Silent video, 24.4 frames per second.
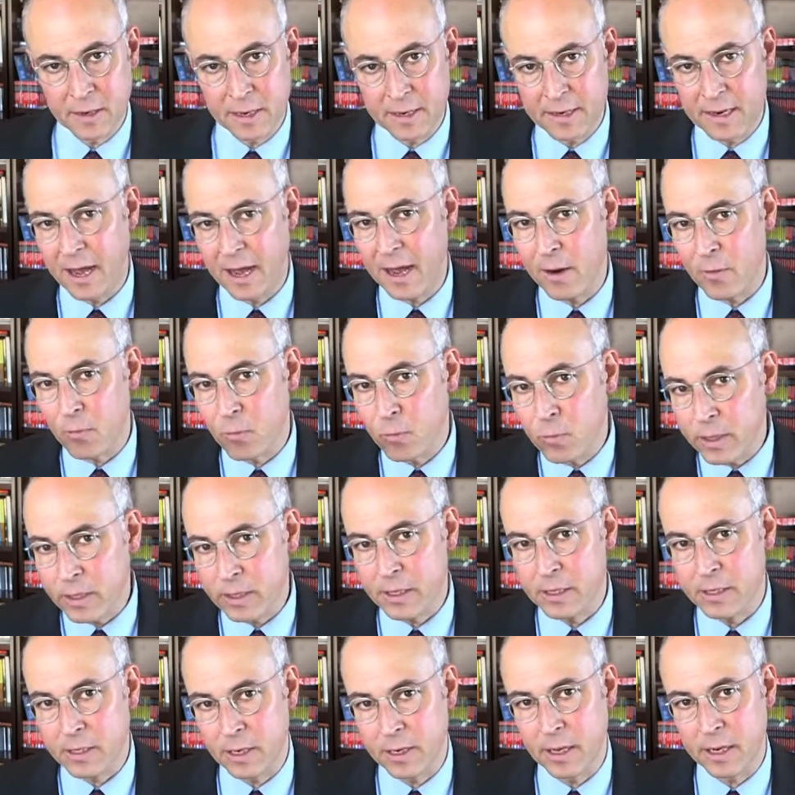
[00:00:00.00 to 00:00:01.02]
not
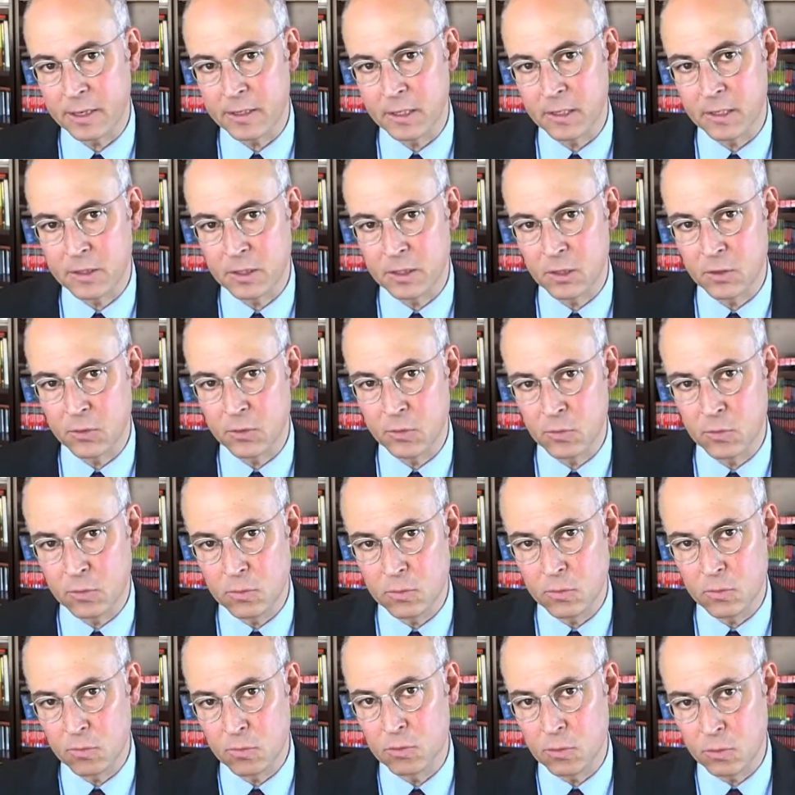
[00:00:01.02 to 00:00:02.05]
really connected
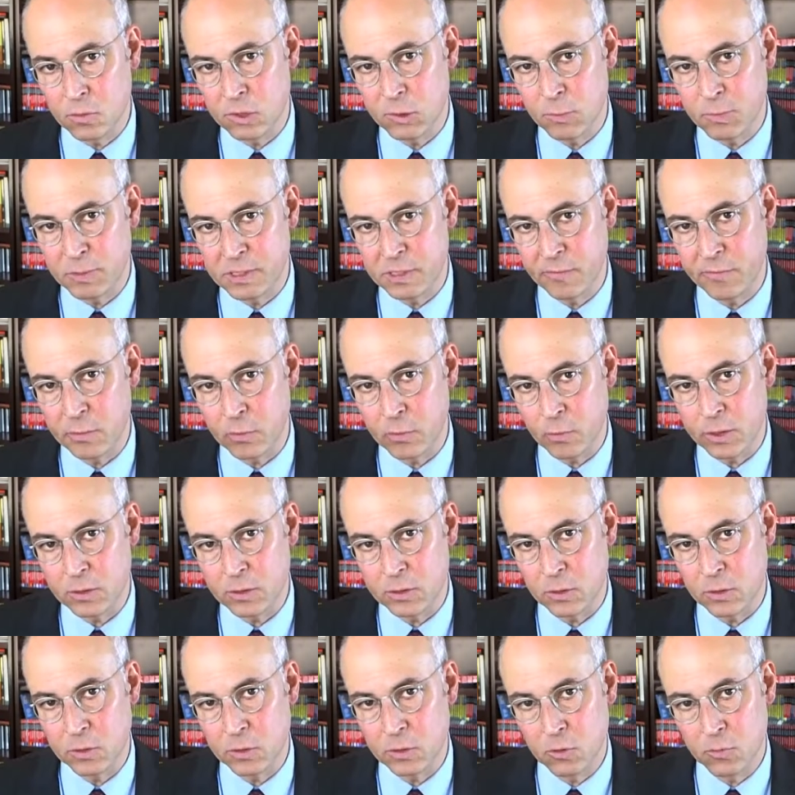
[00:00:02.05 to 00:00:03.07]
to the specific
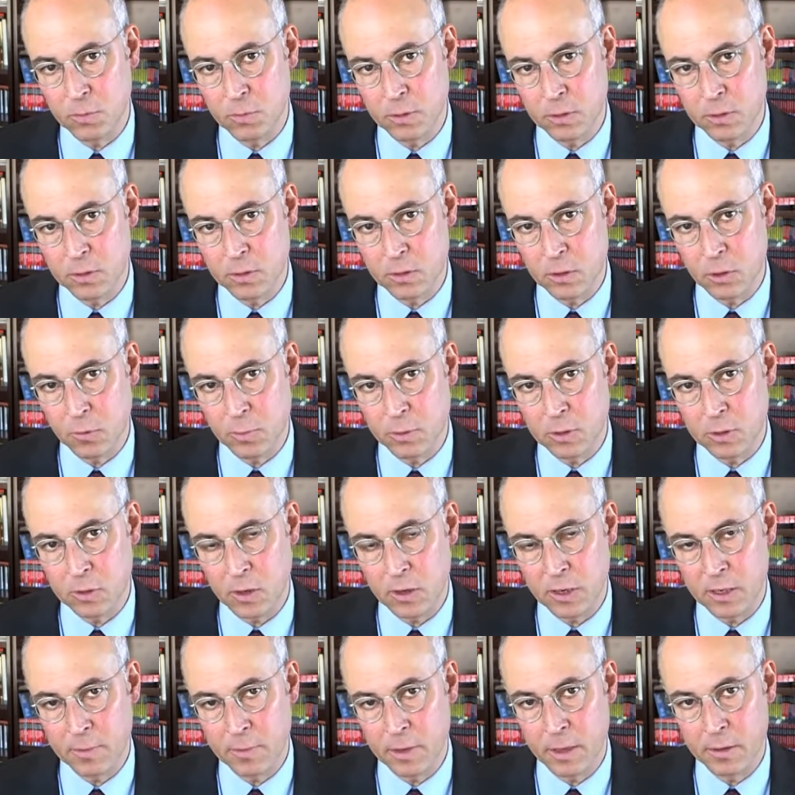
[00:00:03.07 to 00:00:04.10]
research you've been
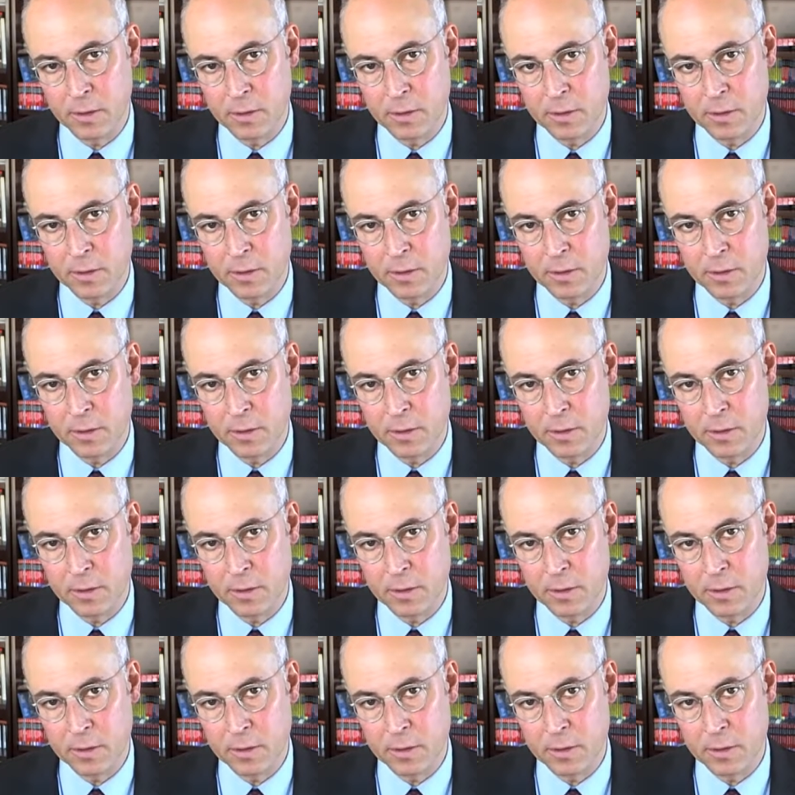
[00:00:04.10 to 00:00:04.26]
talking about.